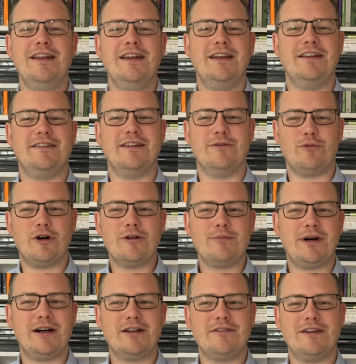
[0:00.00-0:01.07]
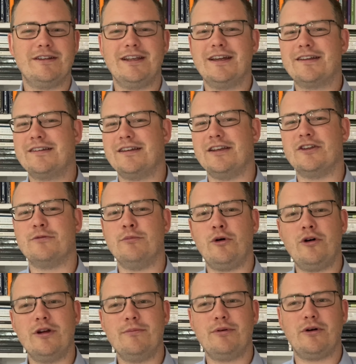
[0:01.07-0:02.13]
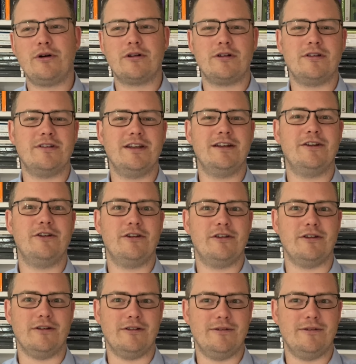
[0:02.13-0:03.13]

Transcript: is that one part of the text is more important than another,